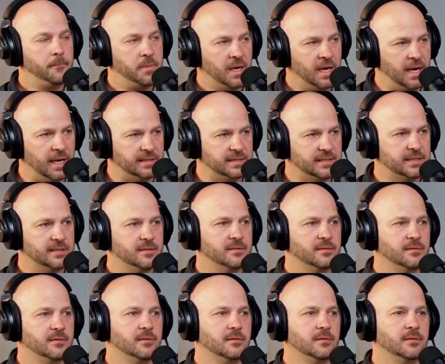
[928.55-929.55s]

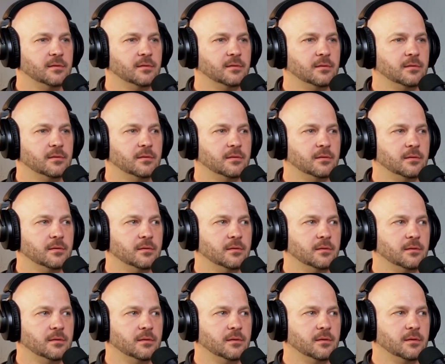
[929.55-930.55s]
But
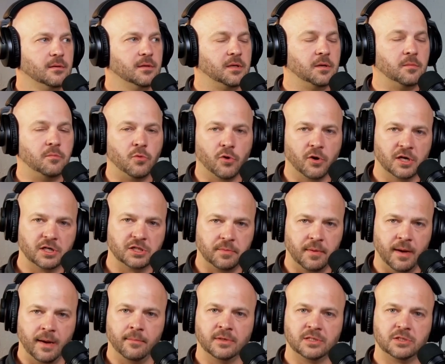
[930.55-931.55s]
the
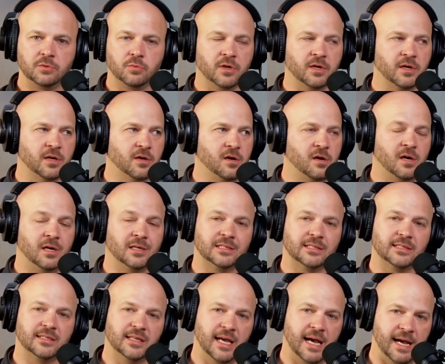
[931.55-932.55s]
mortgage payments were going to
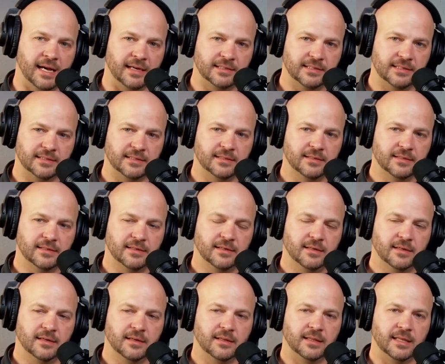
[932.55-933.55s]
cost less
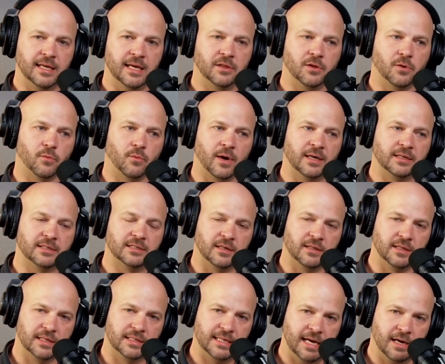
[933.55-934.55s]
than the
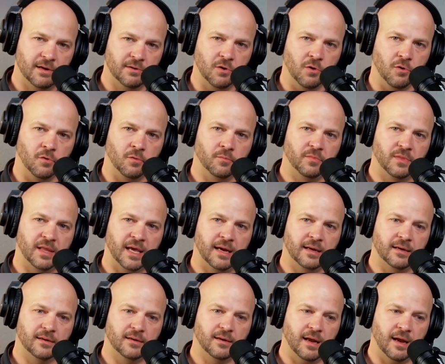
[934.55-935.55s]
rent on the townhome
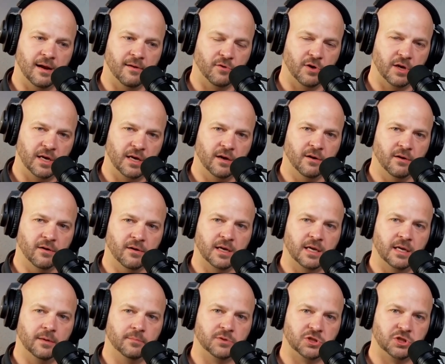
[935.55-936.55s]
that every
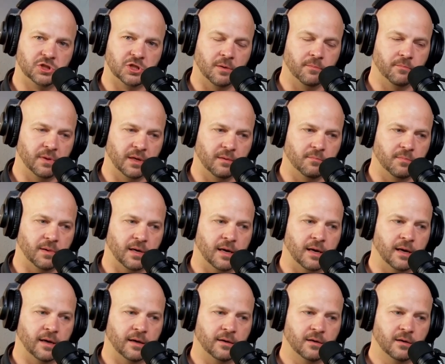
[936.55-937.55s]
year keeps jumping
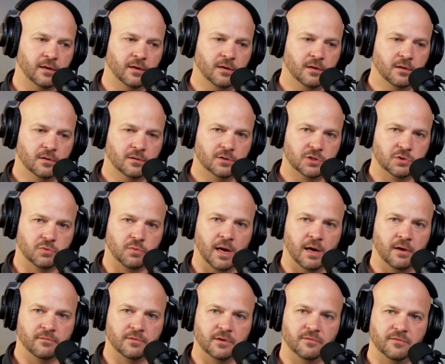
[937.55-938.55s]
by
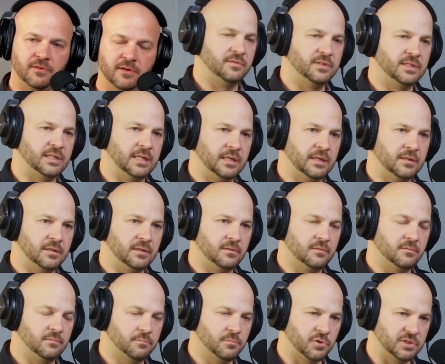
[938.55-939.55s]
12 to
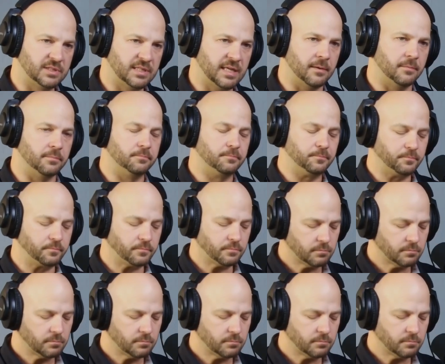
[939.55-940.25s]
15%.